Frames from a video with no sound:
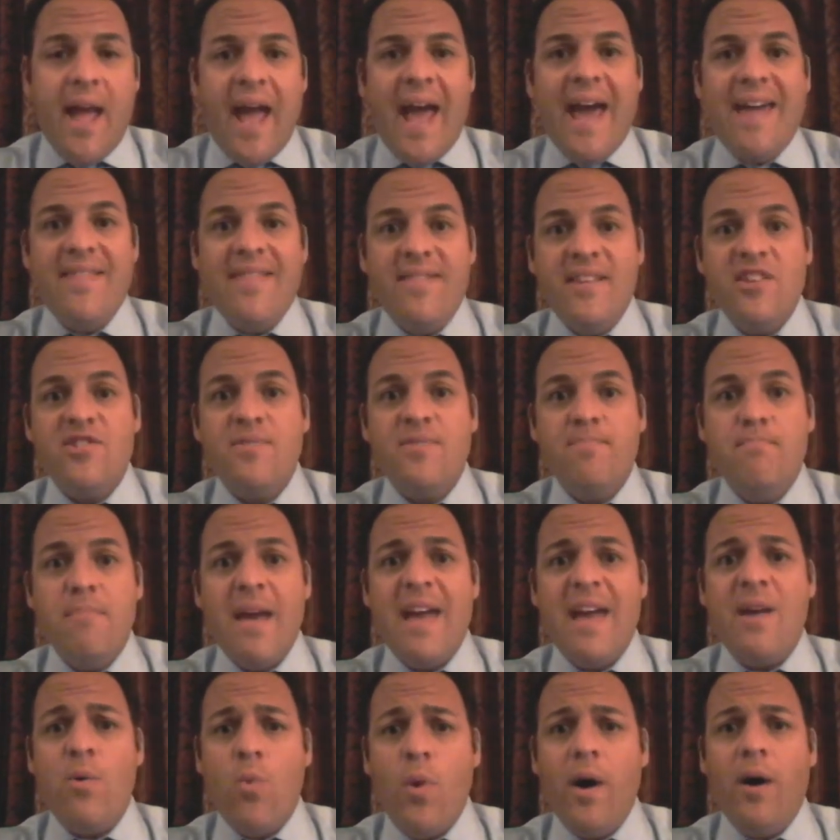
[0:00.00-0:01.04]
and this
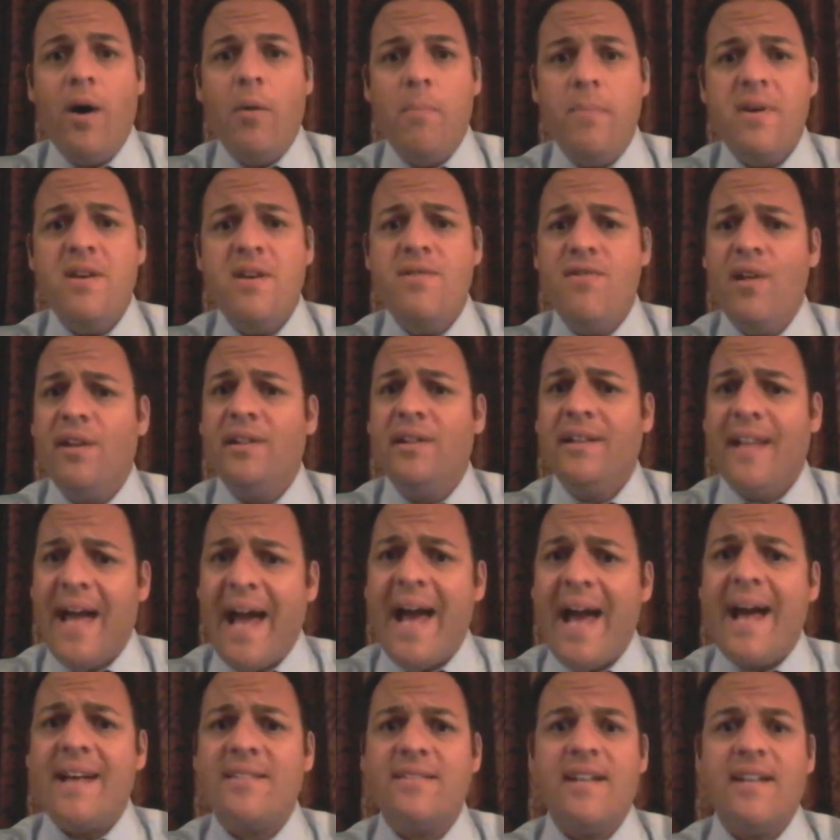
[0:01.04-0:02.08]
may well be the
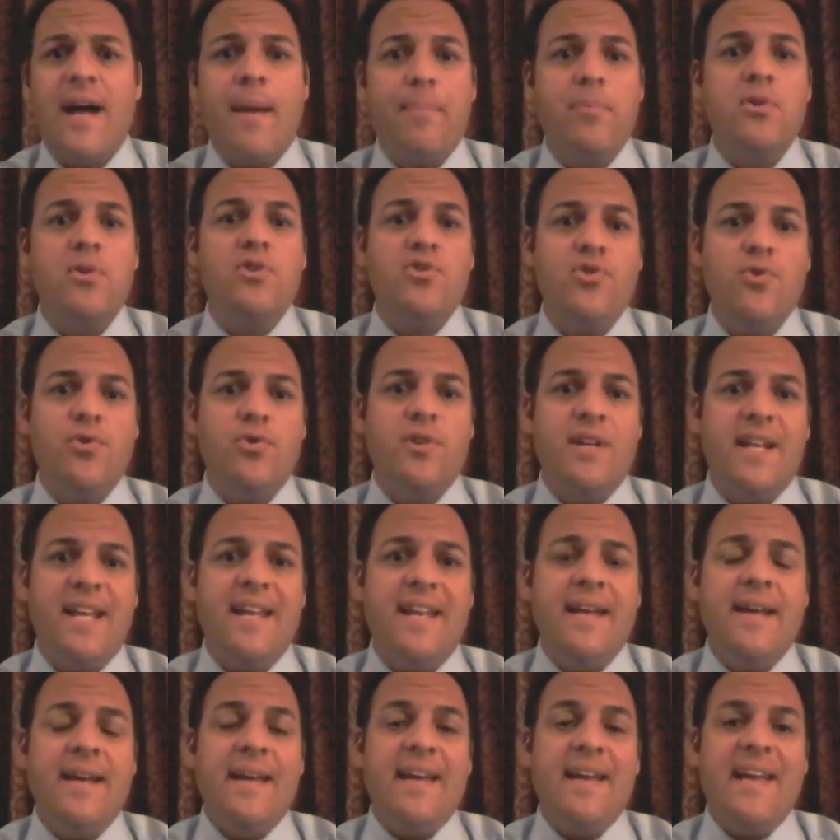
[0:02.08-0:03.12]
last
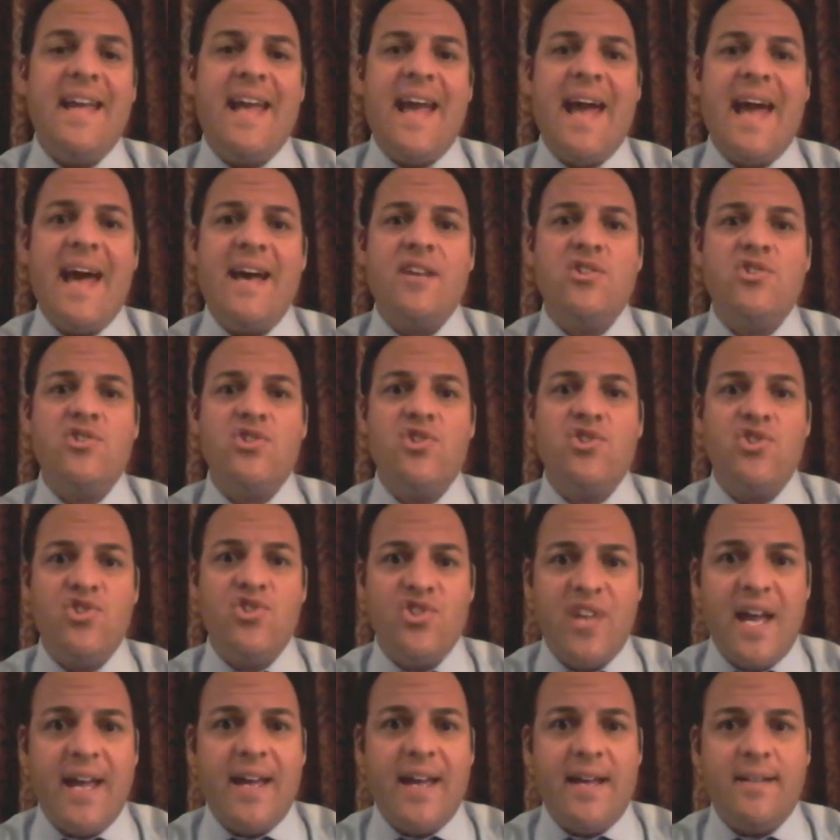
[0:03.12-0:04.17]
opportunity he has to
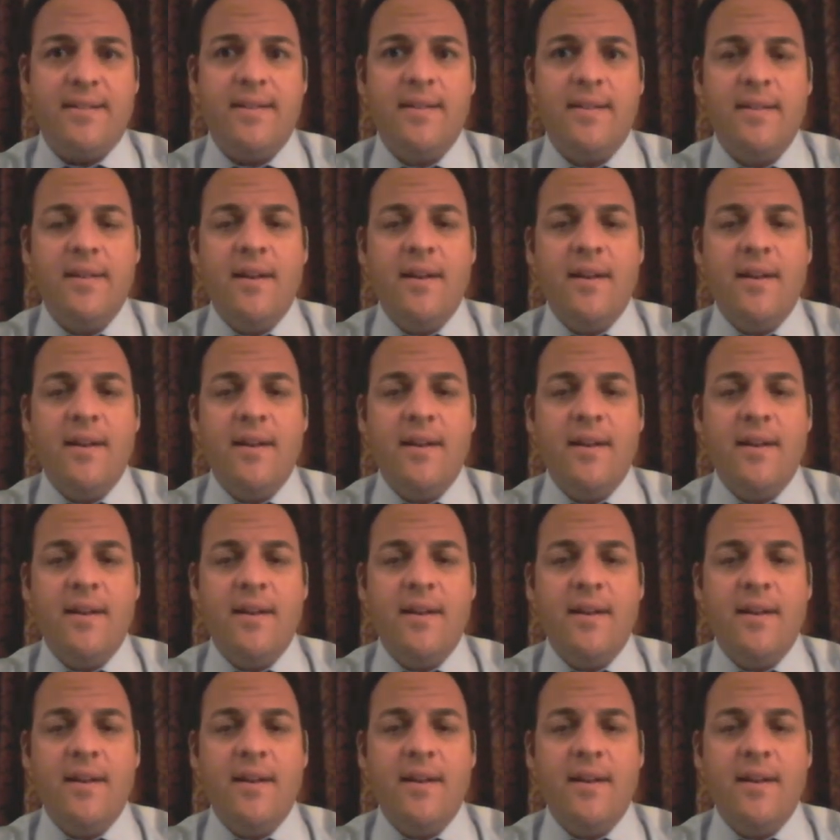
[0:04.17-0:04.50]
say it,